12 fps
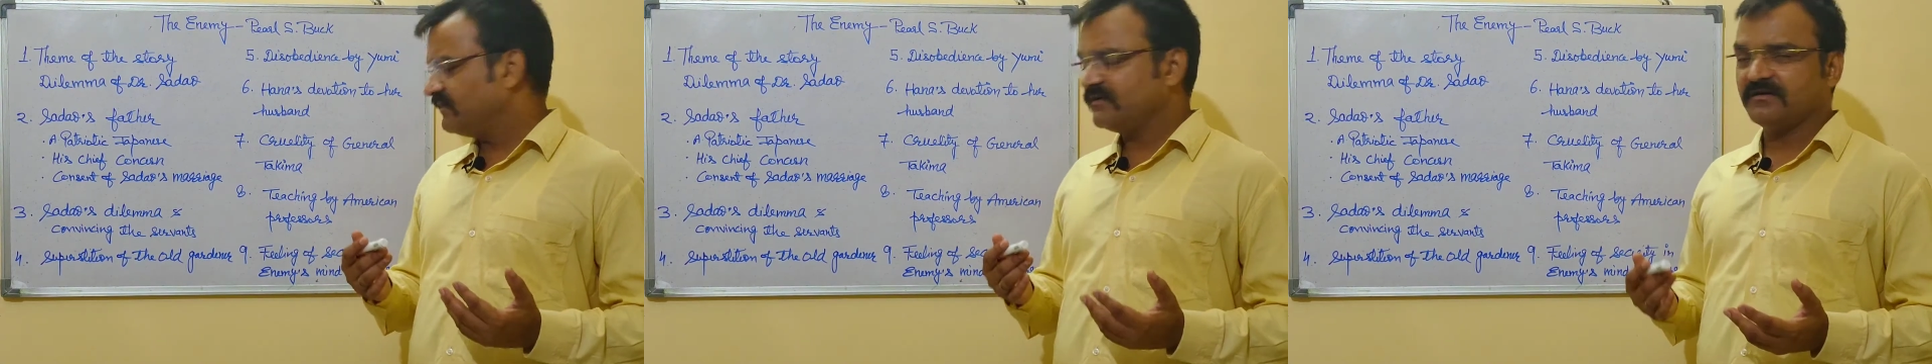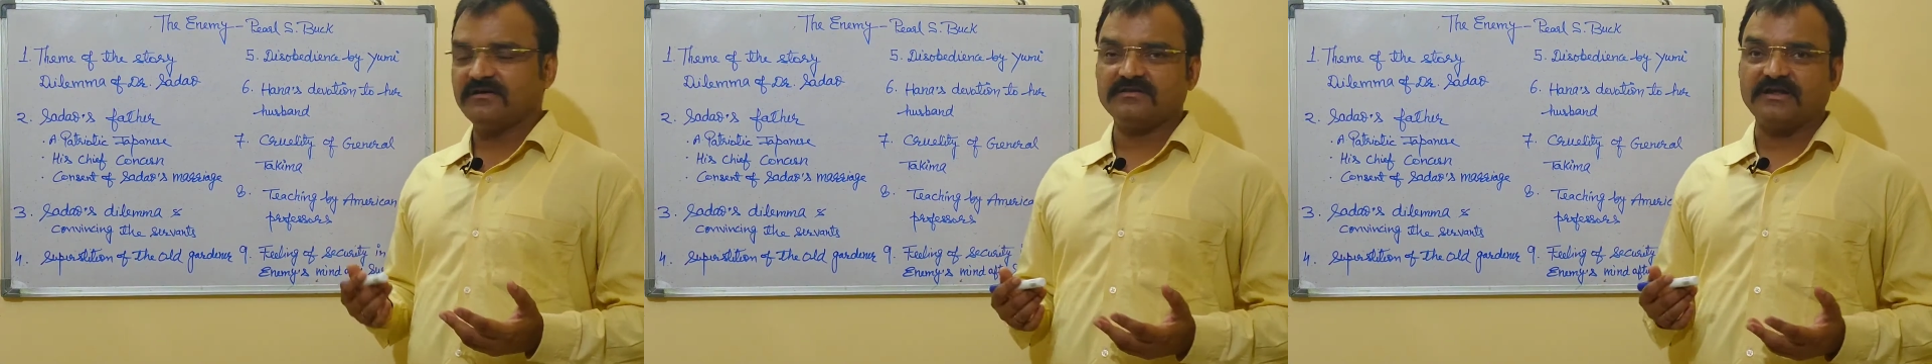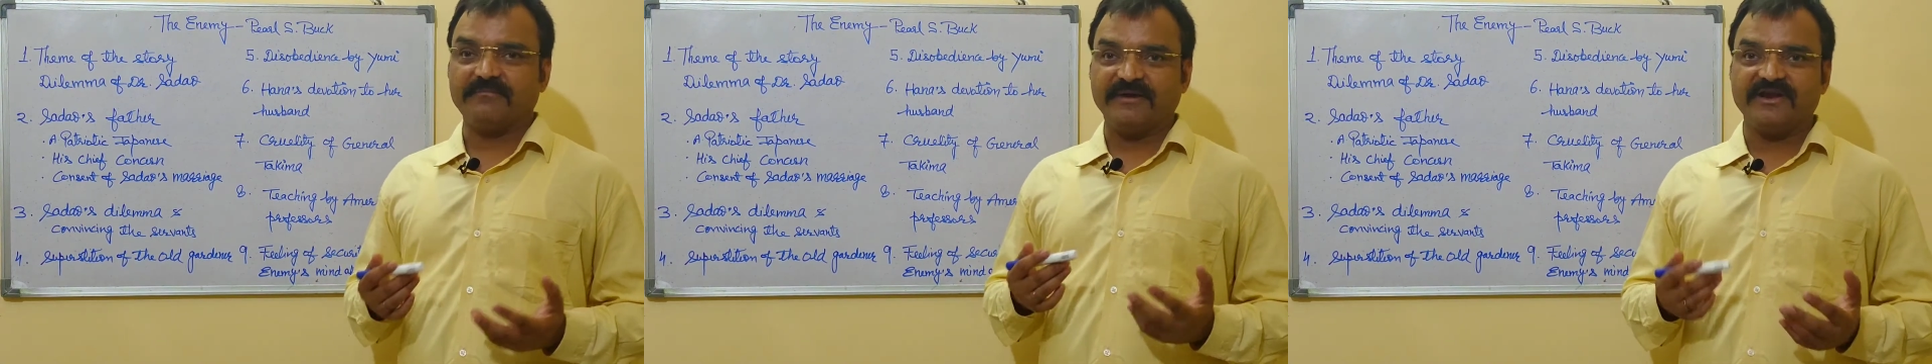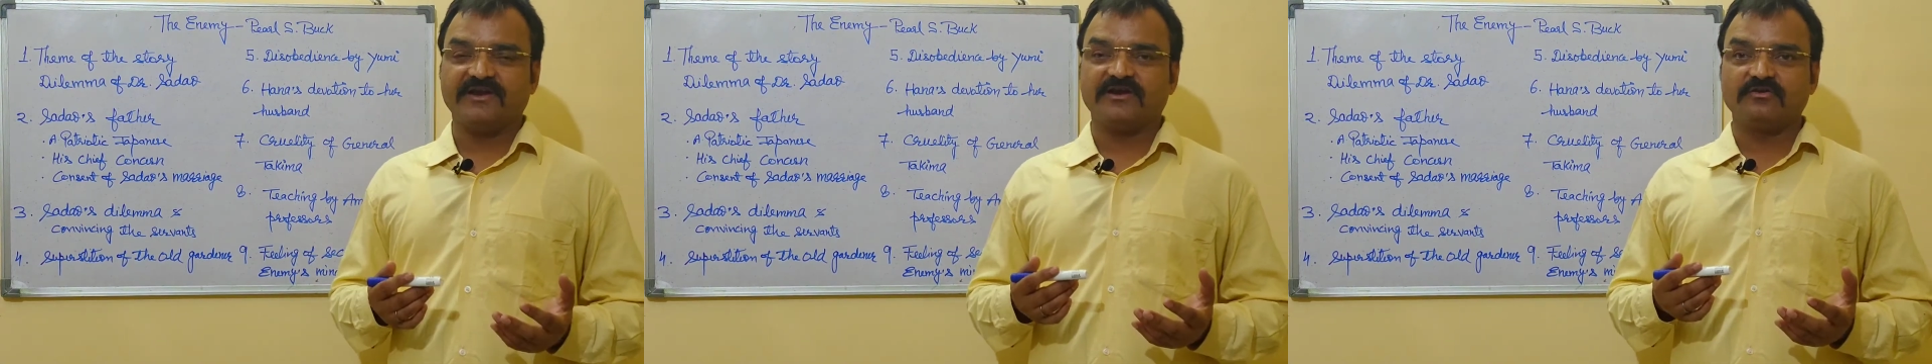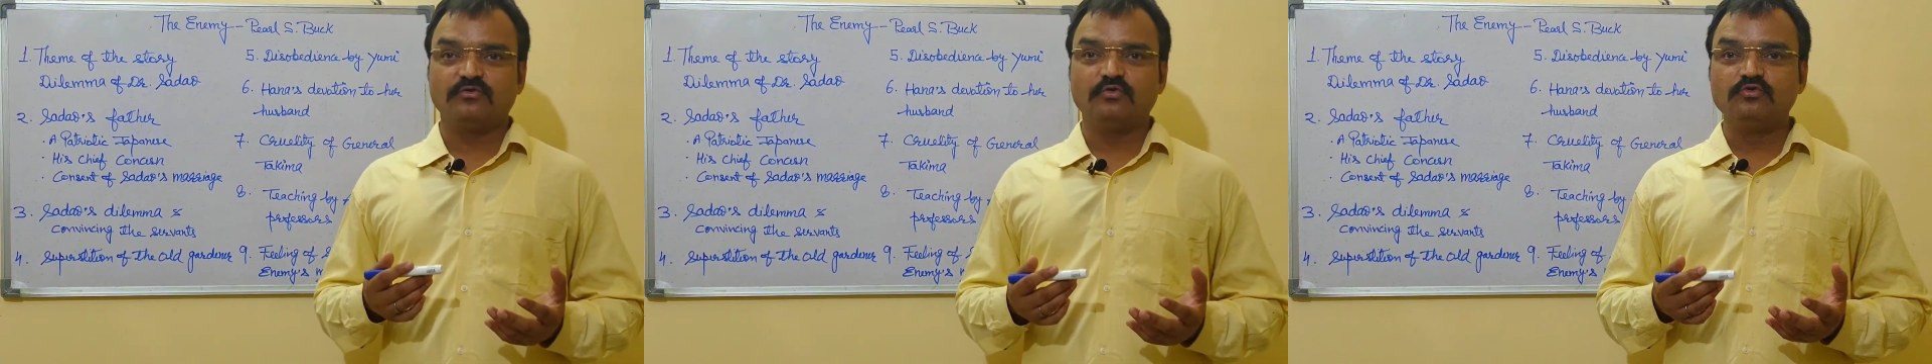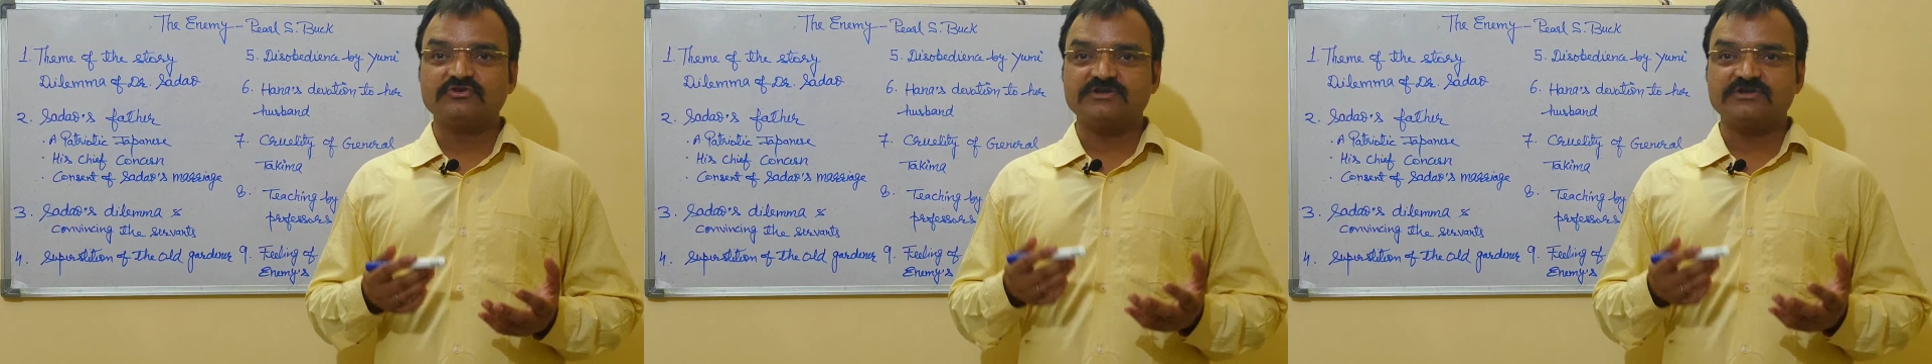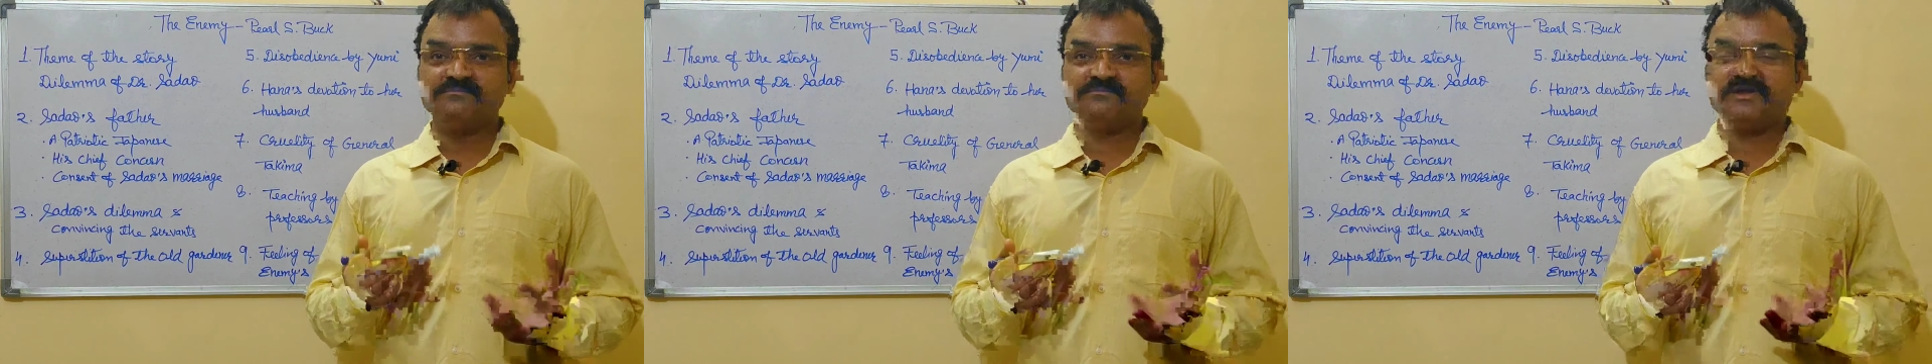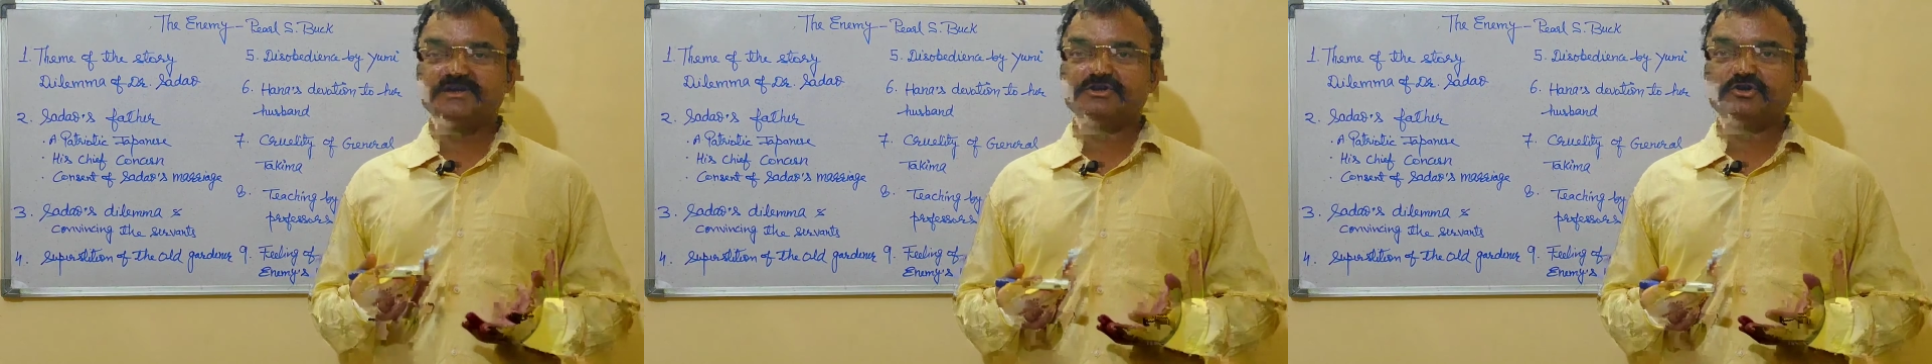the American, whose
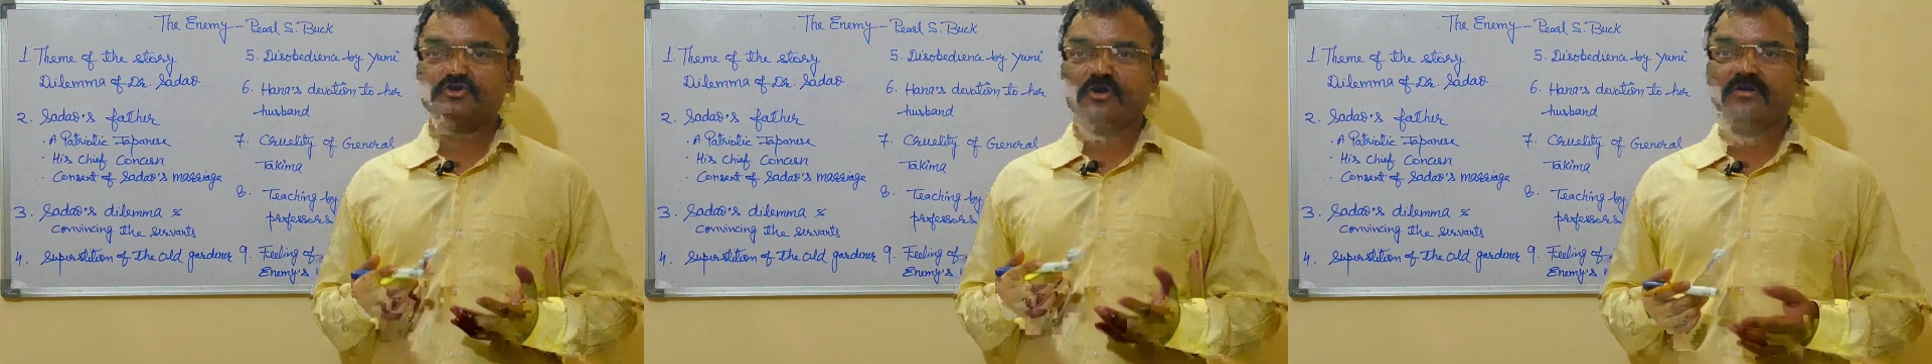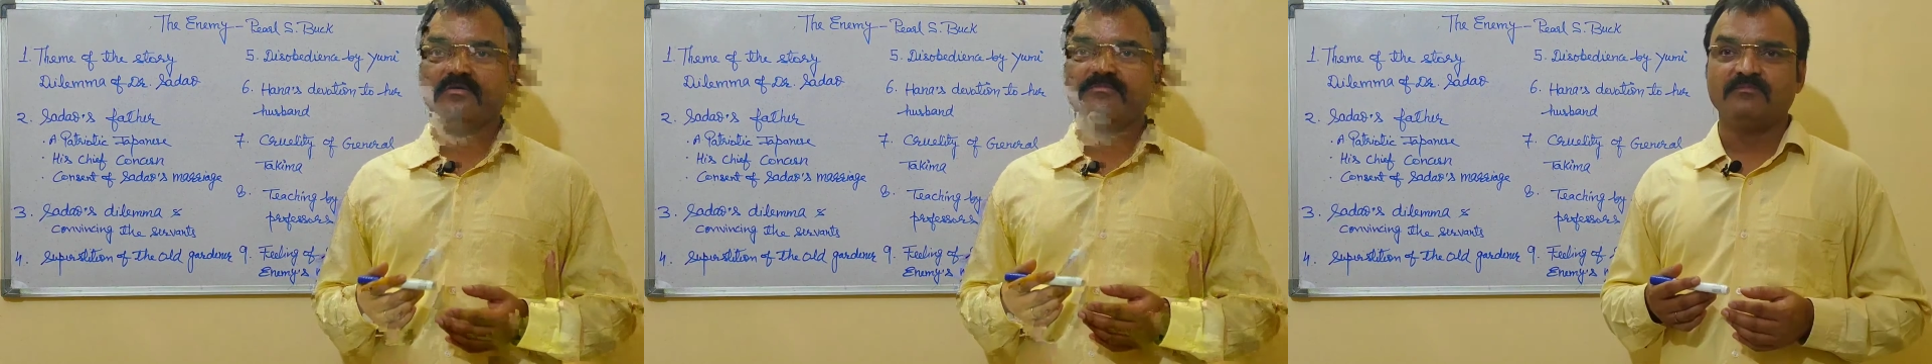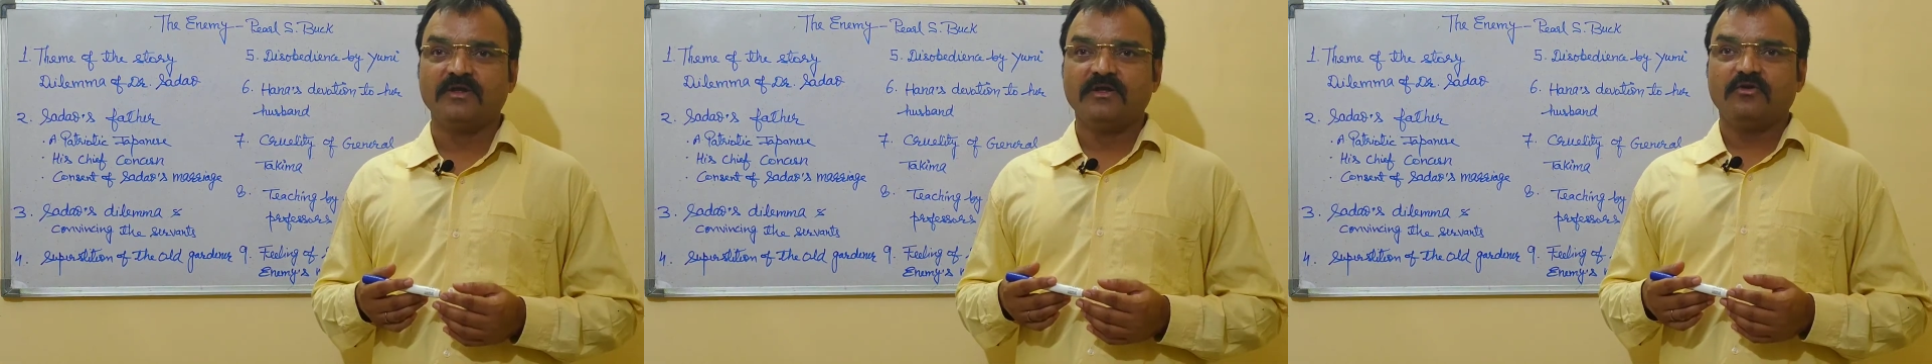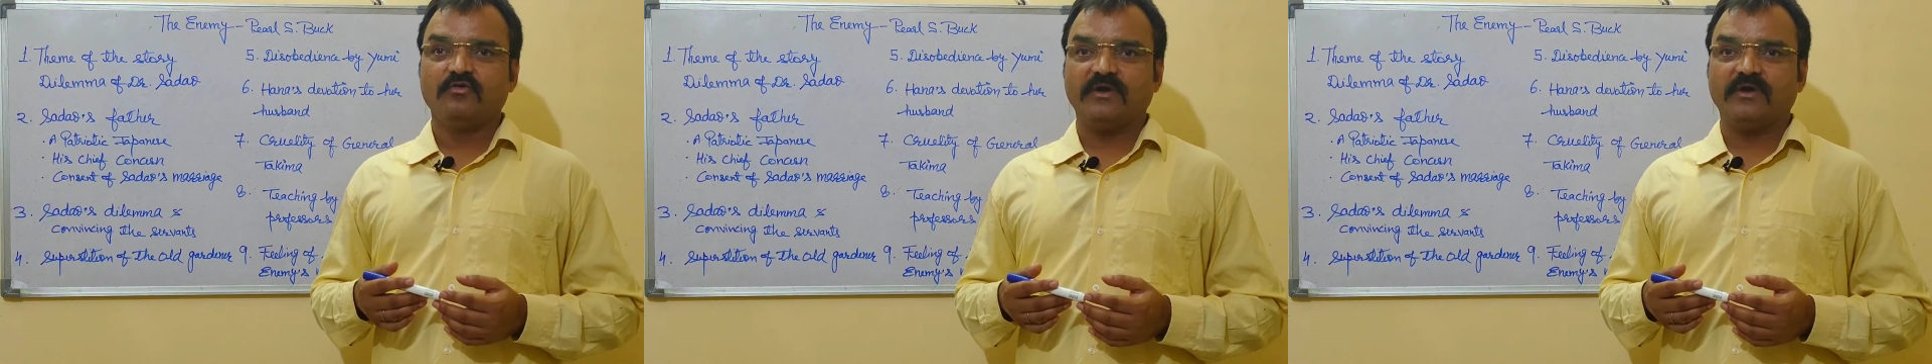name is Tom,